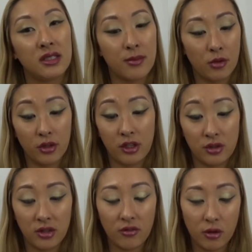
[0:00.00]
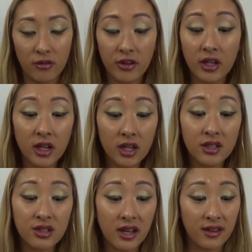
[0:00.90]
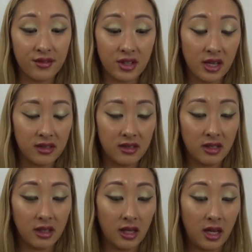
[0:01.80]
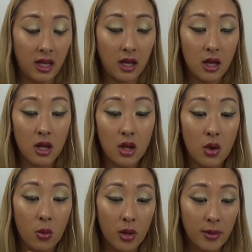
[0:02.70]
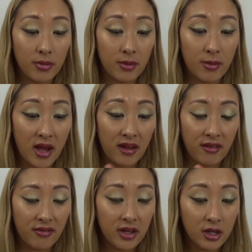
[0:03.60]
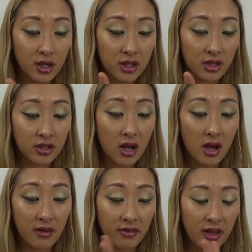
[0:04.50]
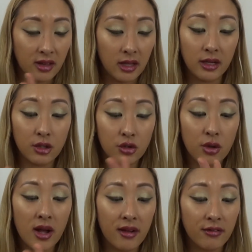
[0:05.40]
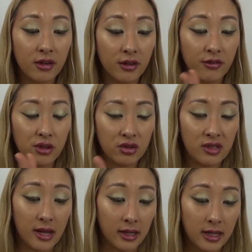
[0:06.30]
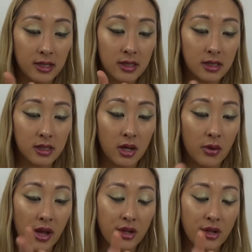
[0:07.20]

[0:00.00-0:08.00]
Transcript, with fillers: I'm only using four fingers, I have to constantly wipe my fingers off and let it dry for a few seconds. So I